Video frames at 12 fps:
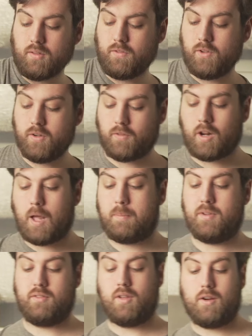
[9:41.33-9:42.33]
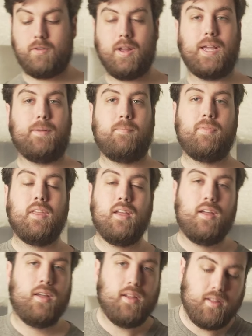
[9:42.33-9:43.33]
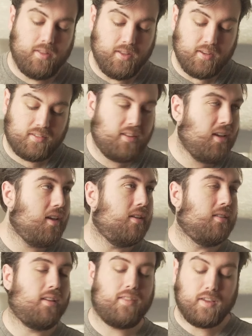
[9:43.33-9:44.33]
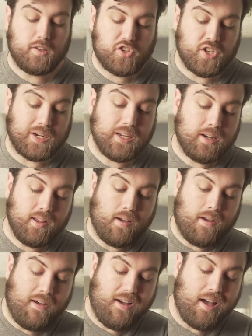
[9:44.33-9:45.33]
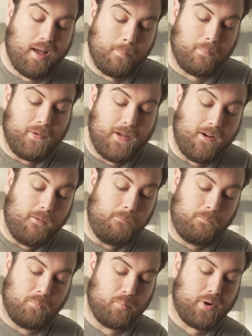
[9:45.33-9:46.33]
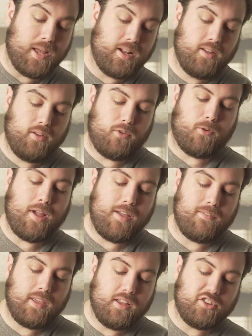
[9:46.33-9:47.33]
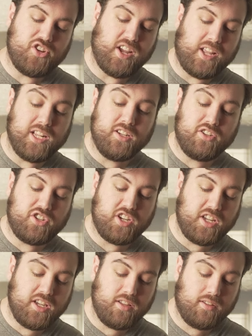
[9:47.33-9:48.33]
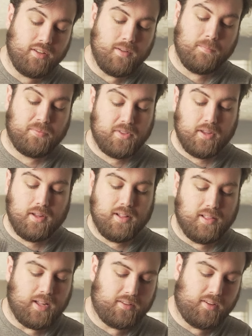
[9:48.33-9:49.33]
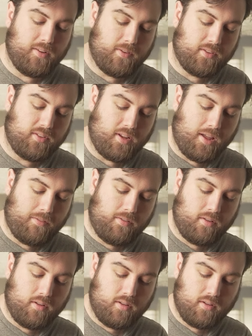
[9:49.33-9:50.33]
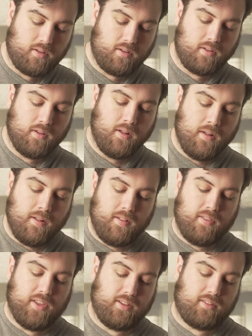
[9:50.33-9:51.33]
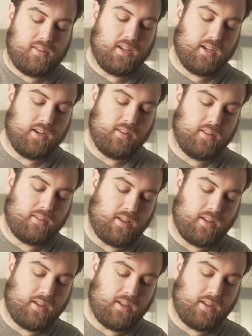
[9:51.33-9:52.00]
a few different options. All right. This is the chicken hot brown. Bread, gravy, chicken, cheese, lots of different stuff. Let's dig into this